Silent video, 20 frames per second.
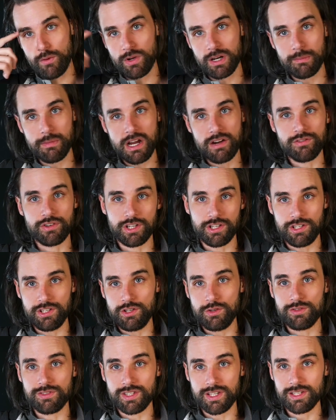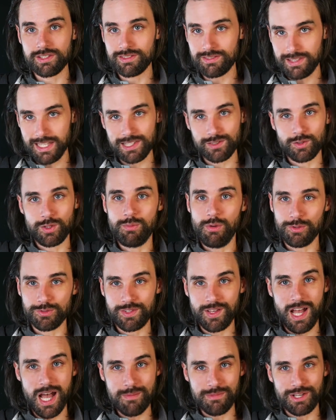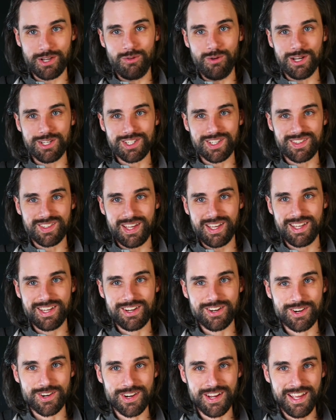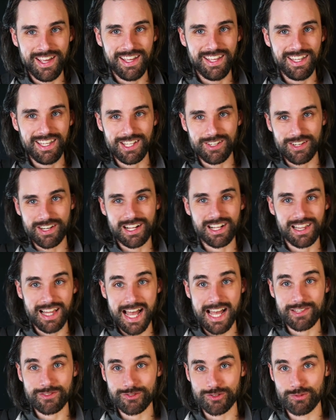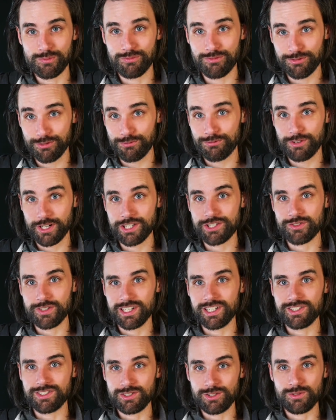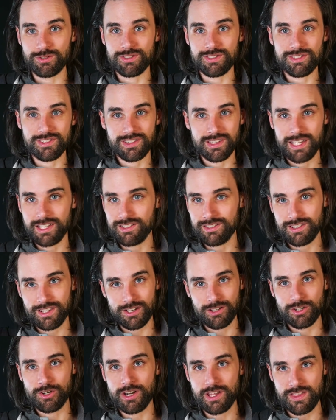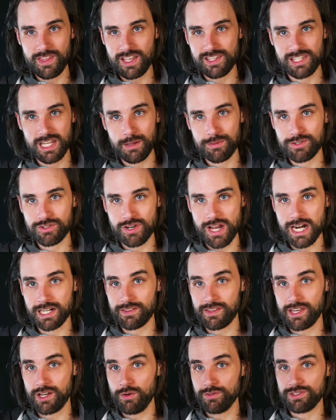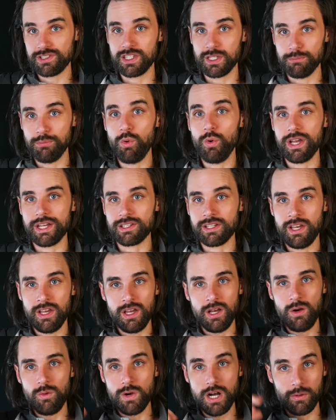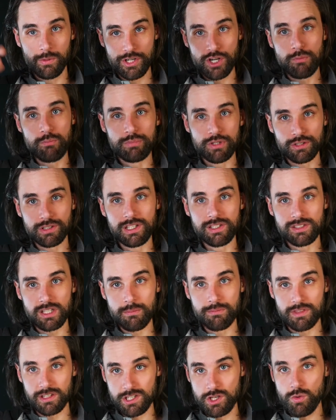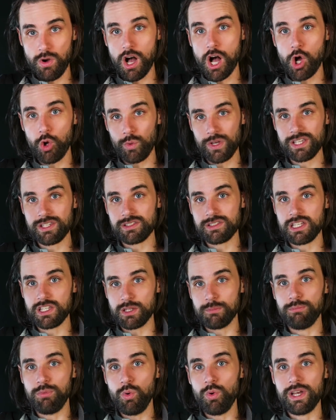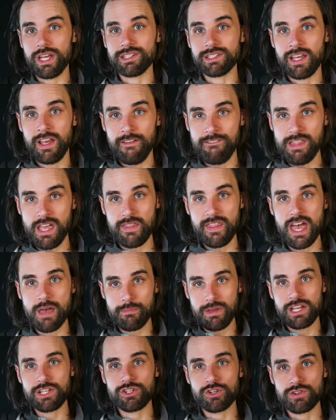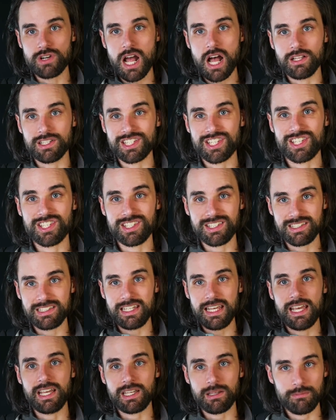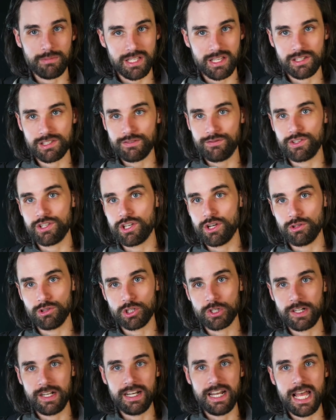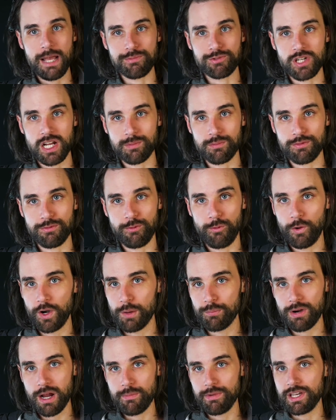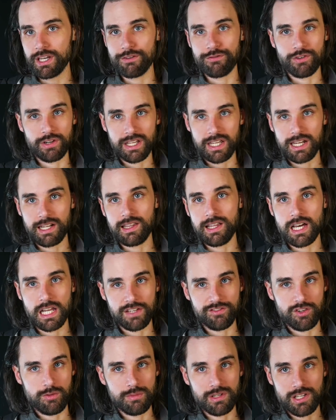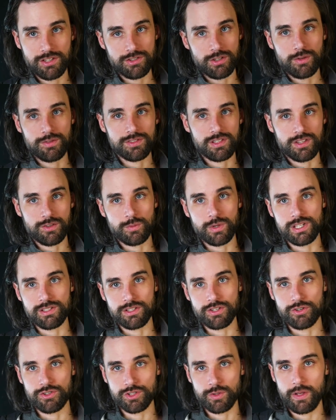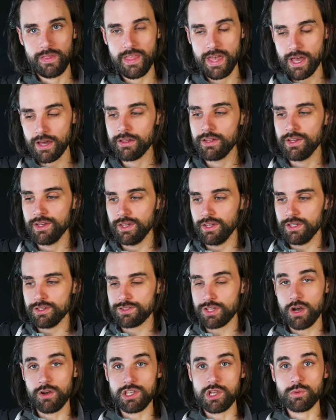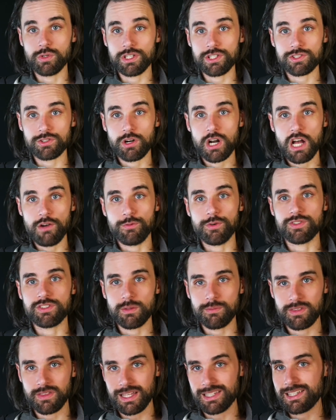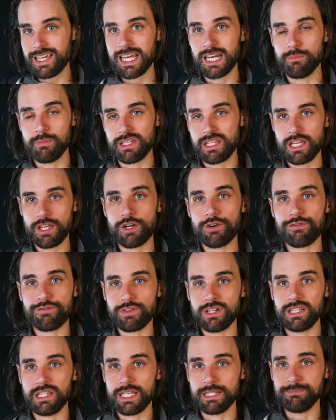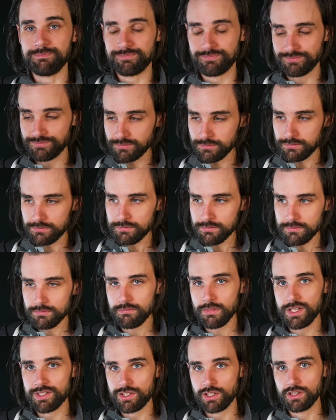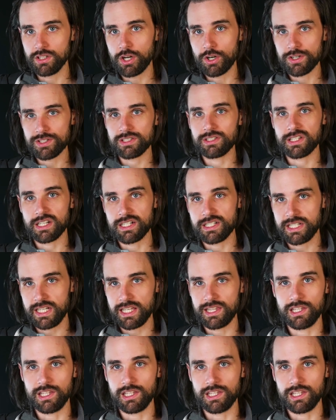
am I ever going to use this?" That's one of the most common questions I hear, you know, in a classroom from frustrated students. They they're learning things in abstract and they don't see the point. Well, when you're building something, you always see the point and that makes your knowledge stick because if you go learn an abstract before, you're probably going to forget a lot of it because you don't see the reason you're doing that. So you want to start off with something that's kind of beginner friendly to learn Solidity and then